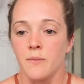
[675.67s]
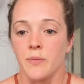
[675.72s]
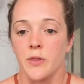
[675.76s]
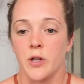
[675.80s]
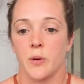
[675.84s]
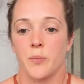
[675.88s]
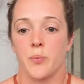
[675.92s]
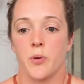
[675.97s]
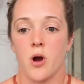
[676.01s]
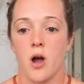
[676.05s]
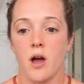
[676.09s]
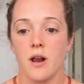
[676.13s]

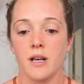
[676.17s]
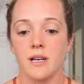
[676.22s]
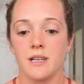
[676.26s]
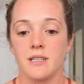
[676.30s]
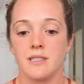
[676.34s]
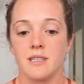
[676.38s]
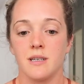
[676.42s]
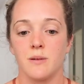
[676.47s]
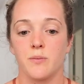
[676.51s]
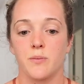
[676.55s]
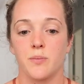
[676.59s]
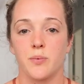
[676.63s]
Their
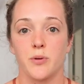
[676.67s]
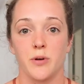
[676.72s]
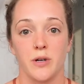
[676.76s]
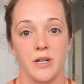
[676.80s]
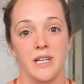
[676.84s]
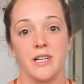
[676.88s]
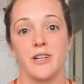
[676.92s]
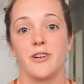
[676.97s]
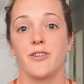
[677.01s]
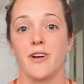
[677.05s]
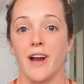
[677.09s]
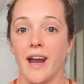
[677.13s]
products seem
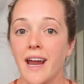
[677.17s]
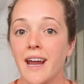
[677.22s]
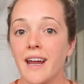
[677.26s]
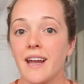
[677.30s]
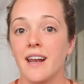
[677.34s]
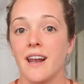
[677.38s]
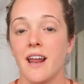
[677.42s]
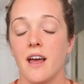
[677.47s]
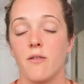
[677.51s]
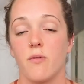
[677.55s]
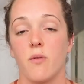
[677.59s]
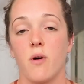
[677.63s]
pretty great,
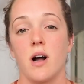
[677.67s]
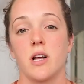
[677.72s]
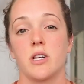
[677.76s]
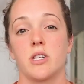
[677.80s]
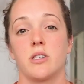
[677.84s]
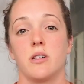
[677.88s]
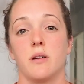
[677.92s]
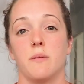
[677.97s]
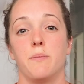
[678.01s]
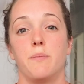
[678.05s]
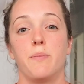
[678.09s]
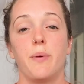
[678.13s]
and I've
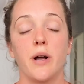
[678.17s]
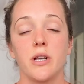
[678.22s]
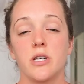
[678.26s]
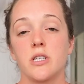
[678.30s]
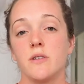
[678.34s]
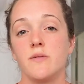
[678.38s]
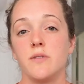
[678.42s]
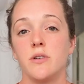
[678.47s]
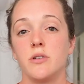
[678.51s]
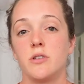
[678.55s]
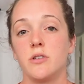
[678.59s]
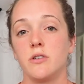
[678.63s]
watched a
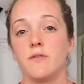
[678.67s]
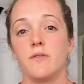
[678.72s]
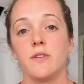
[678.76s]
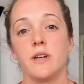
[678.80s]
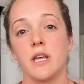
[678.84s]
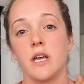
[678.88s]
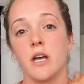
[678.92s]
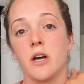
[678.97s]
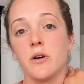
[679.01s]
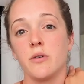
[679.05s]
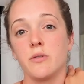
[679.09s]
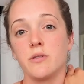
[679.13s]
bunch of YouTube
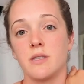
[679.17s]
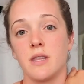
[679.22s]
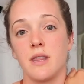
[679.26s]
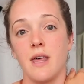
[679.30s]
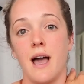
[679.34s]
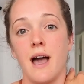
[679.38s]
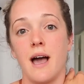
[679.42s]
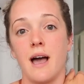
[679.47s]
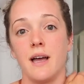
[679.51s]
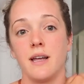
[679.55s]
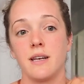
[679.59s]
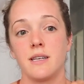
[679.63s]
videos
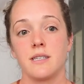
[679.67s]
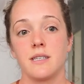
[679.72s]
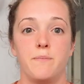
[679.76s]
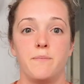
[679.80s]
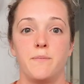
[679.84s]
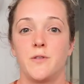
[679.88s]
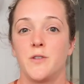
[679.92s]
that